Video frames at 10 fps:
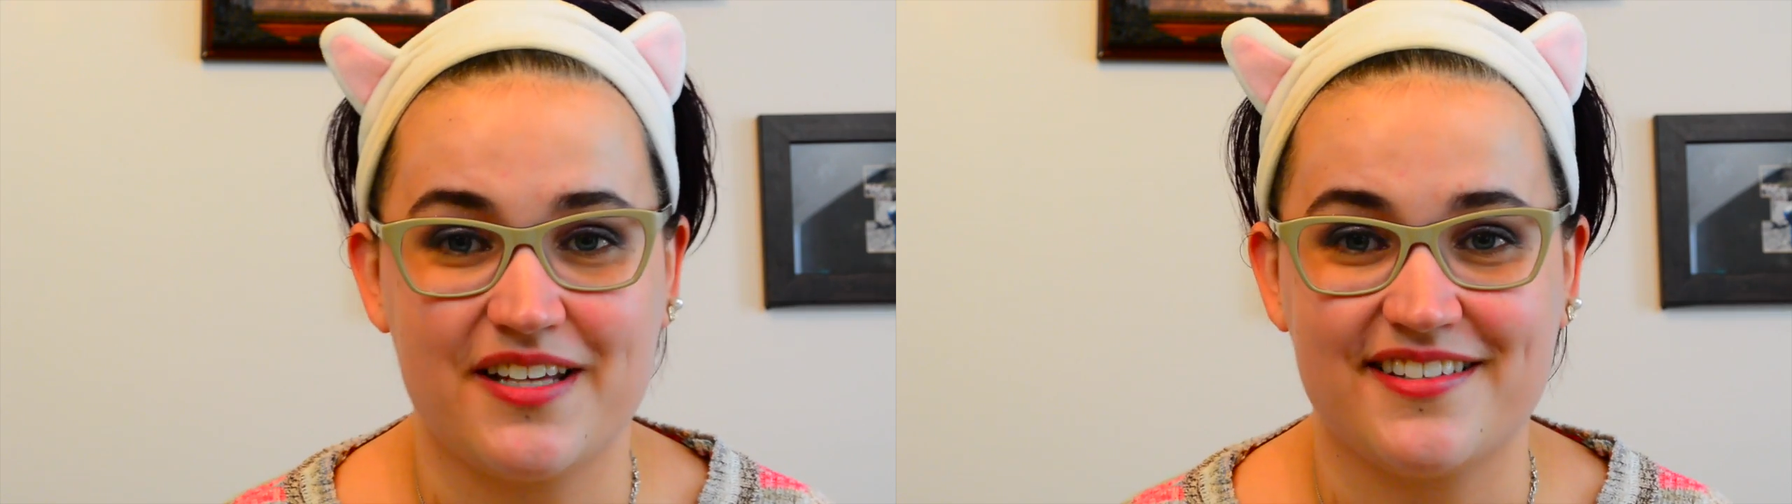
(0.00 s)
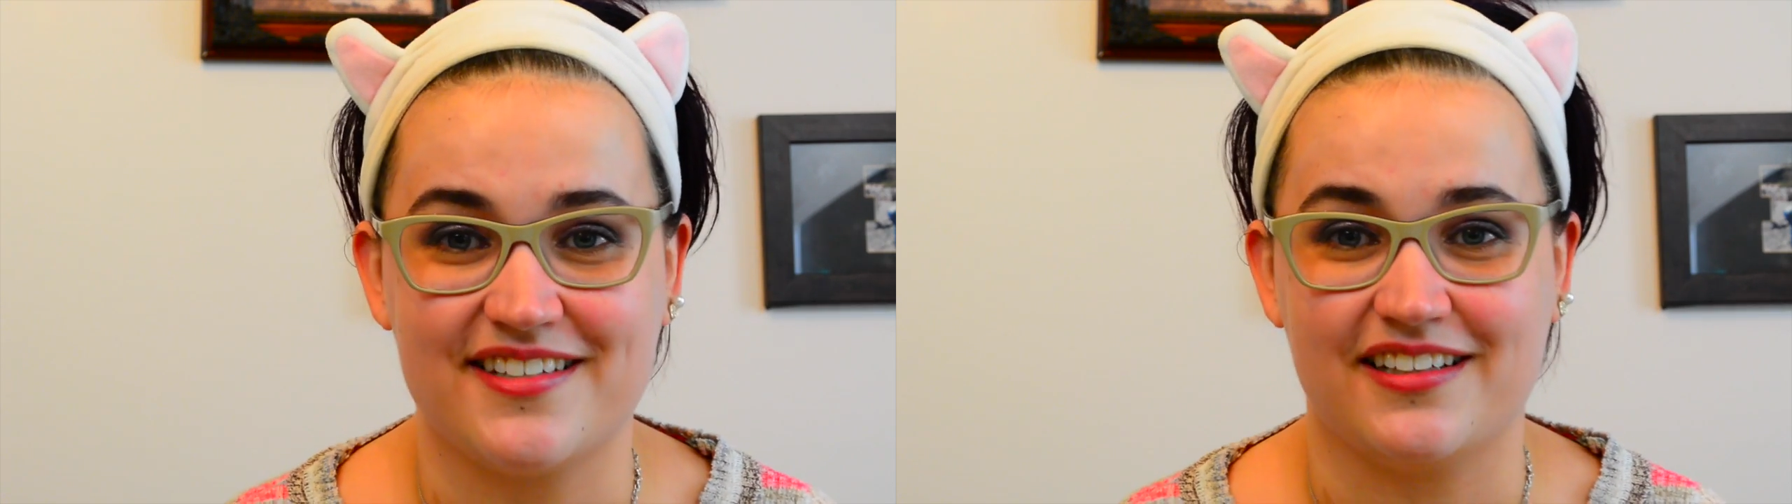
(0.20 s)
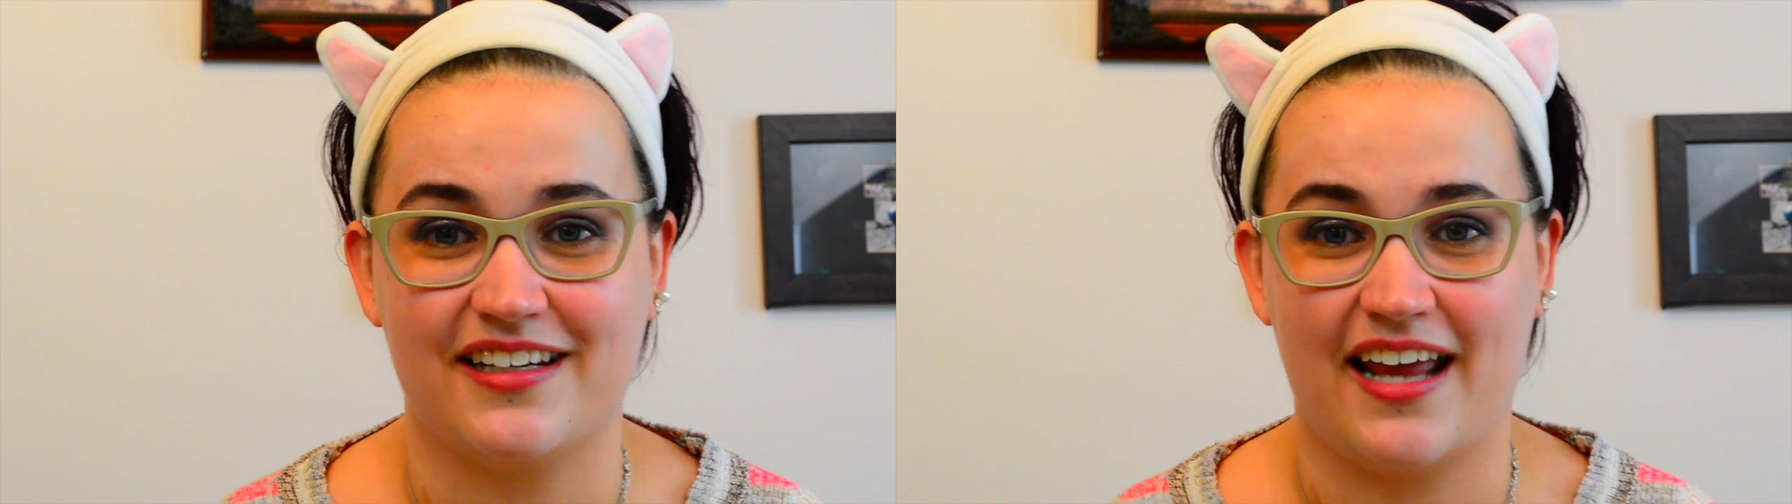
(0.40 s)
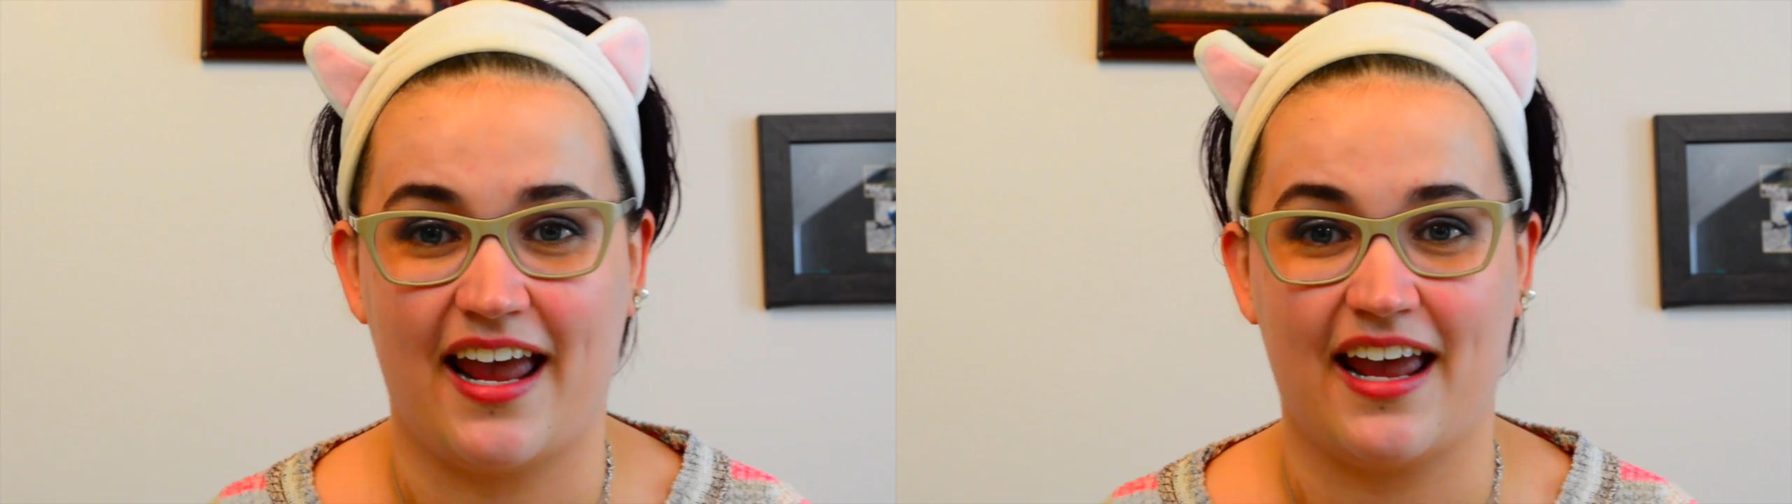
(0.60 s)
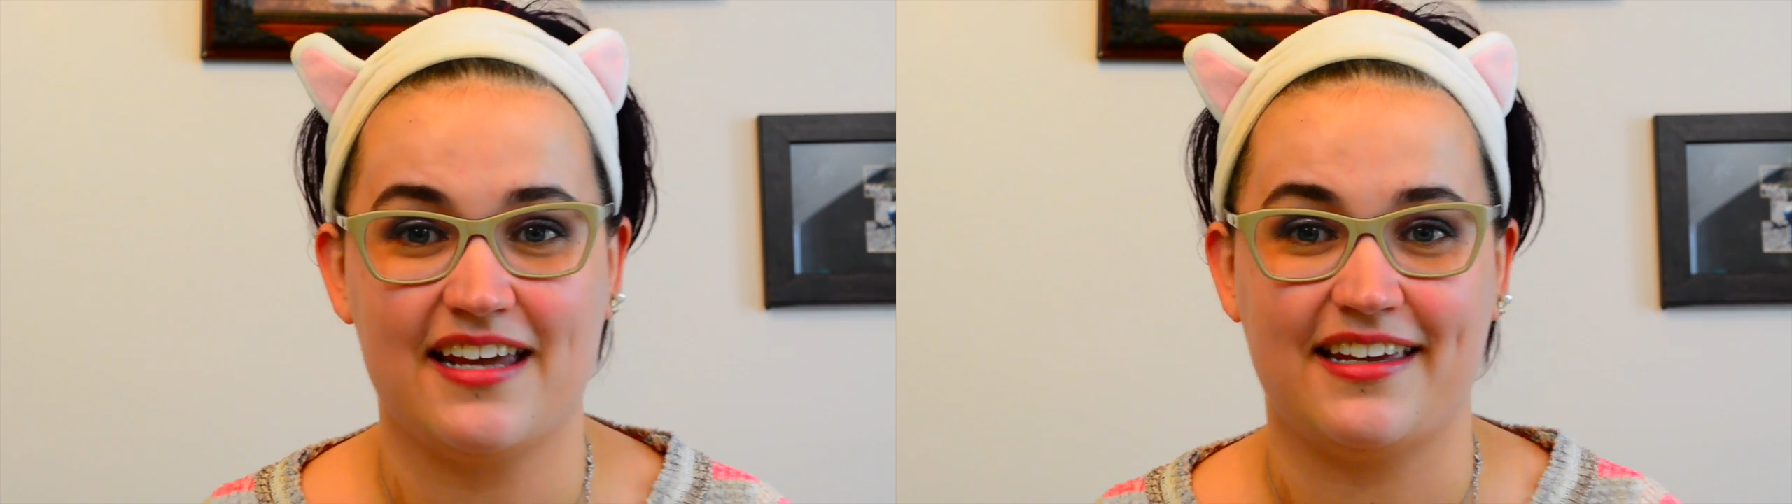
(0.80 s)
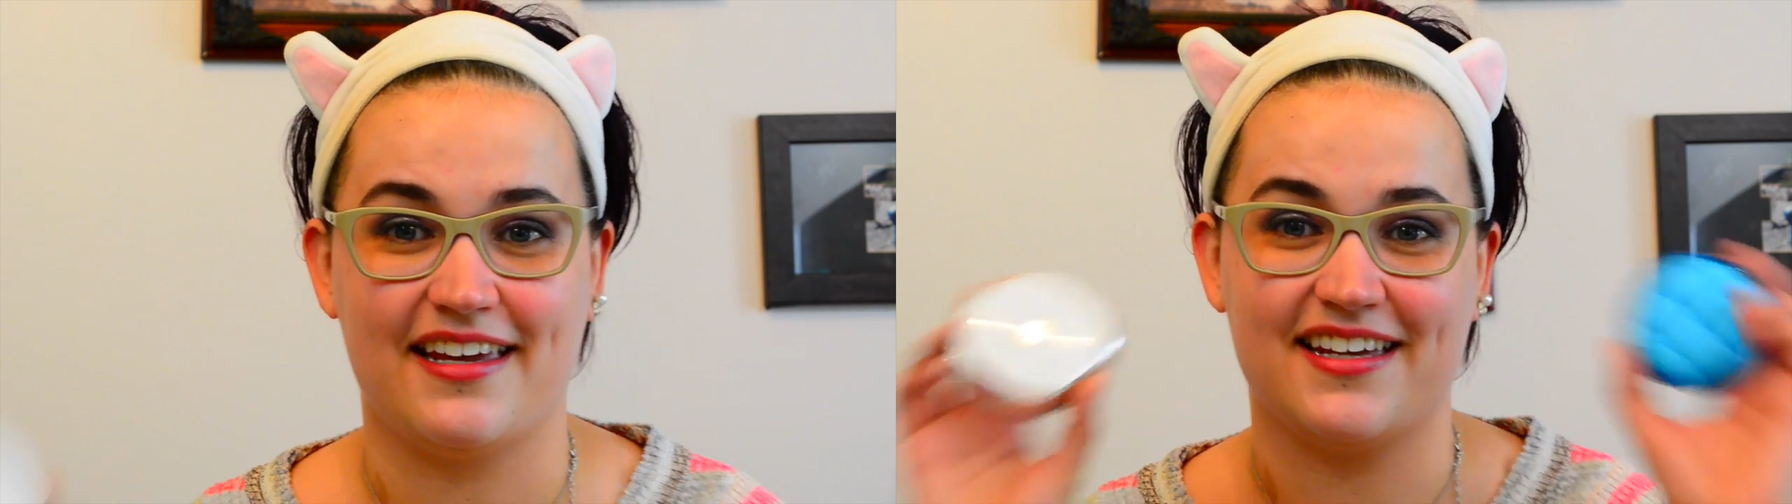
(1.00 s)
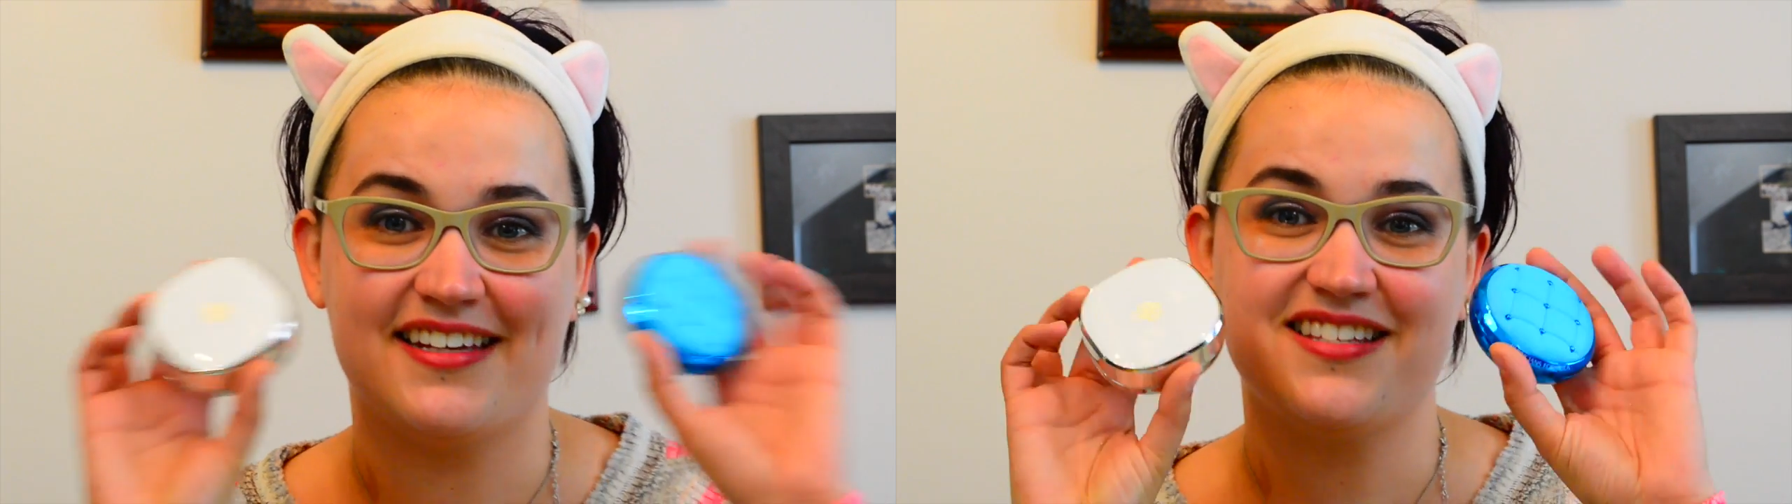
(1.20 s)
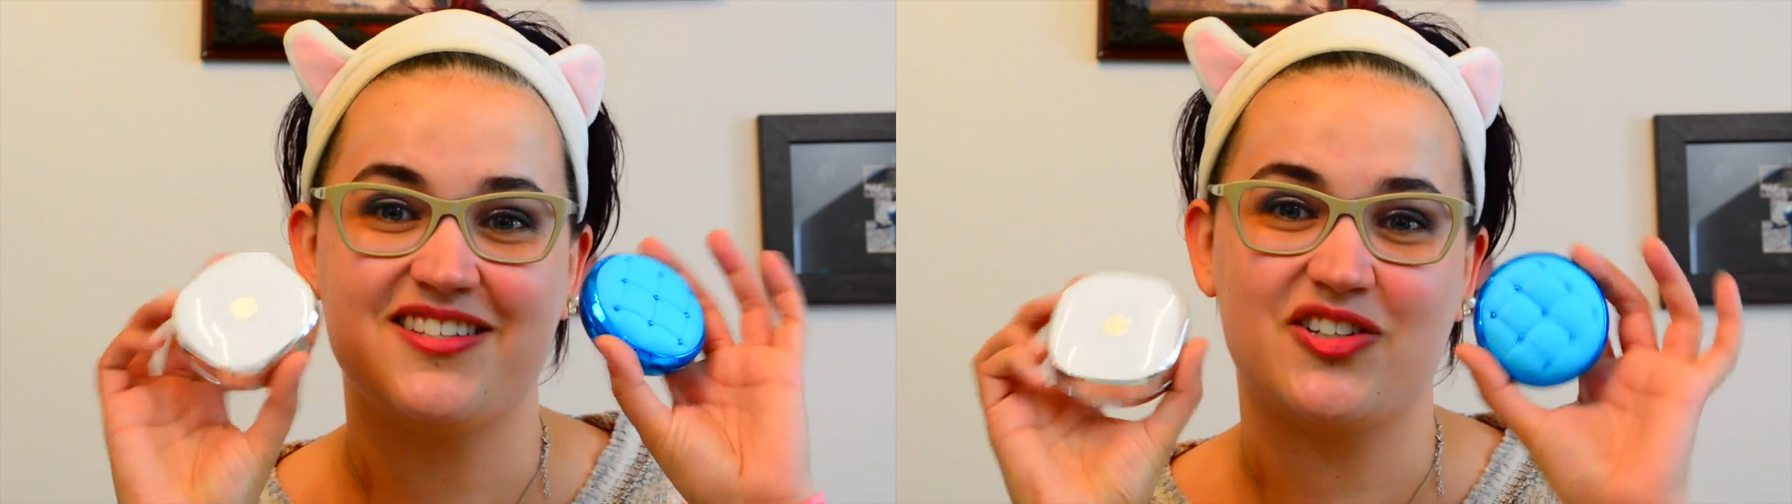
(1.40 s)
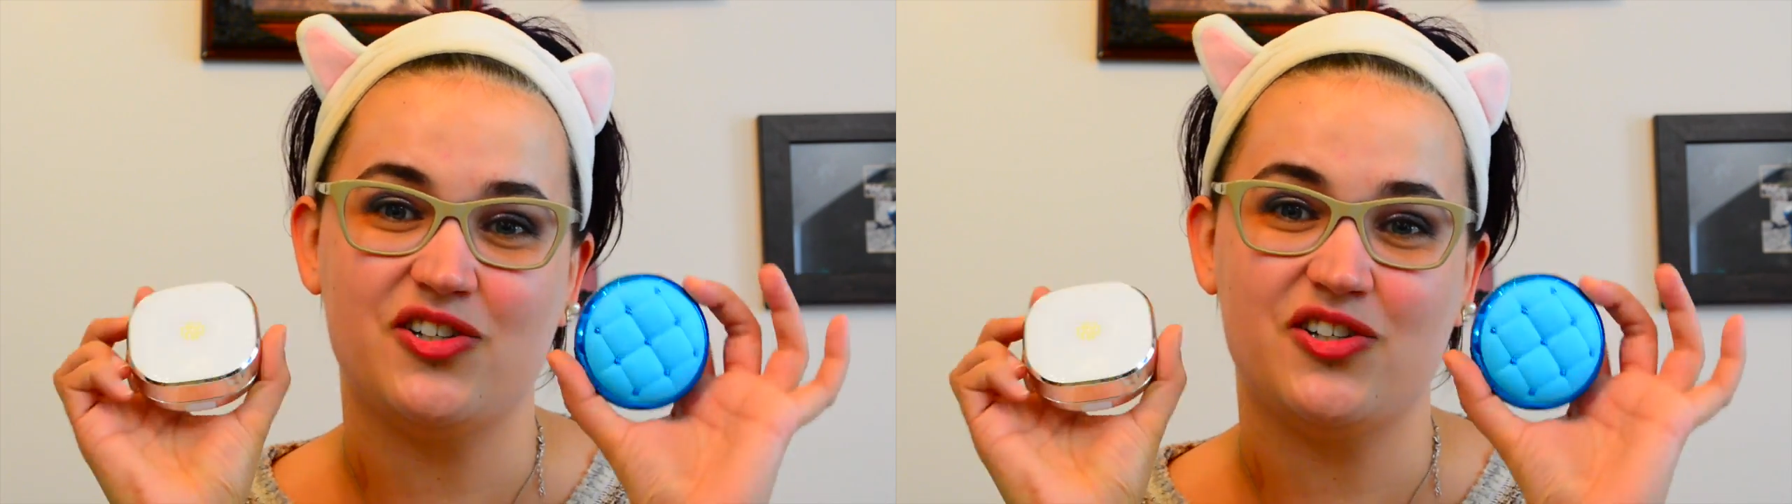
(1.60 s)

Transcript: testing today is